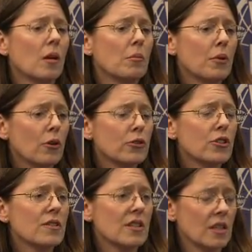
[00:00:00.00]

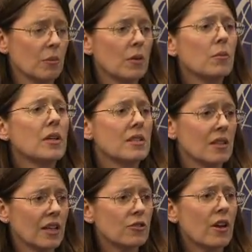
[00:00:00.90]
purchase and implement
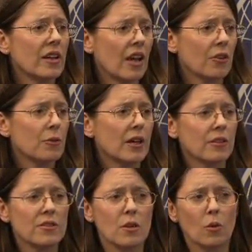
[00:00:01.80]
electronic health
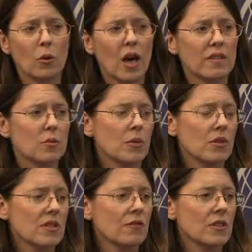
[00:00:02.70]
records, so both
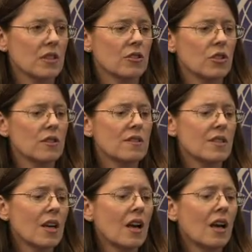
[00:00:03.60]
hospitals and physicians.
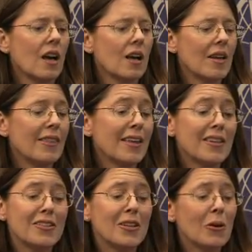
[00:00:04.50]
And
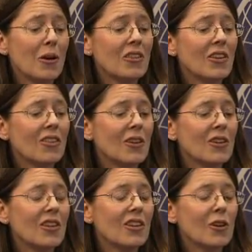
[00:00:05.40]
then, you know, I think that
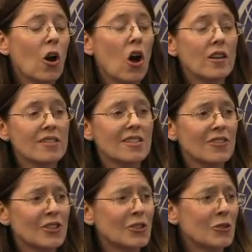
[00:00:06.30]
in the cost of
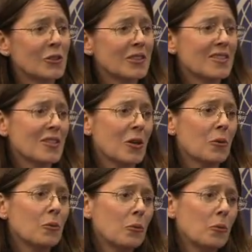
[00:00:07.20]
insurance, you
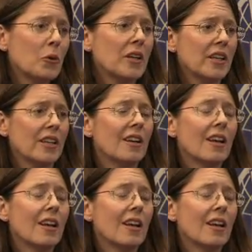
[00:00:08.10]
know, we